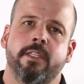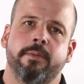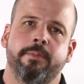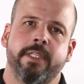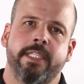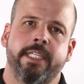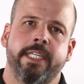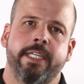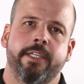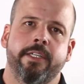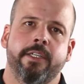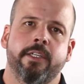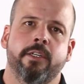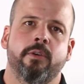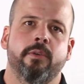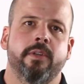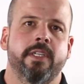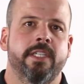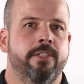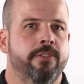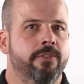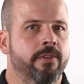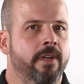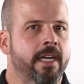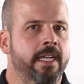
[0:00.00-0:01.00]
the material
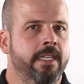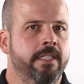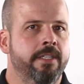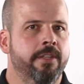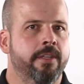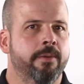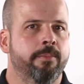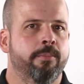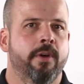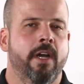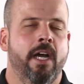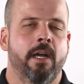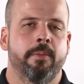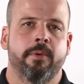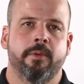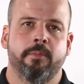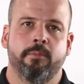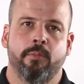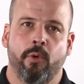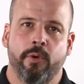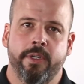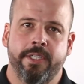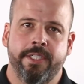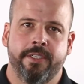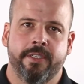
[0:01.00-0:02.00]
is dried to the proper
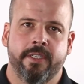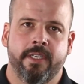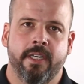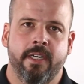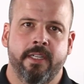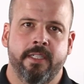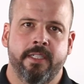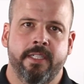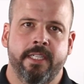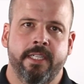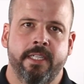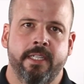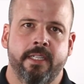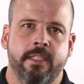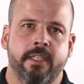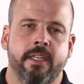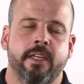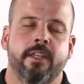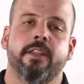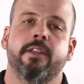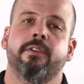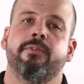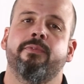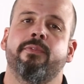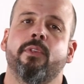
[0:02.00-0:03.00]
moisture
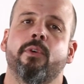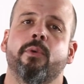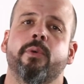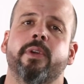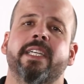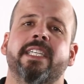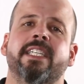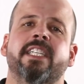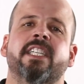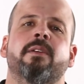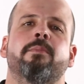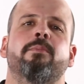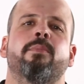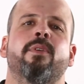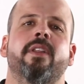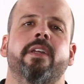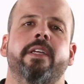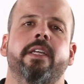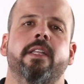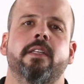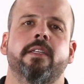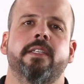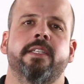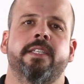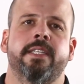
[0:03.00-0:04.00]
content, the flooring is
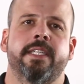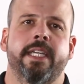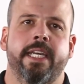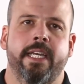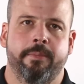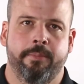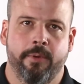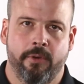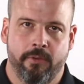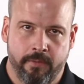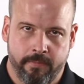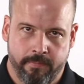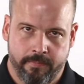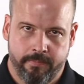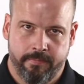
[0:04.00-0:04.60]
completely stable.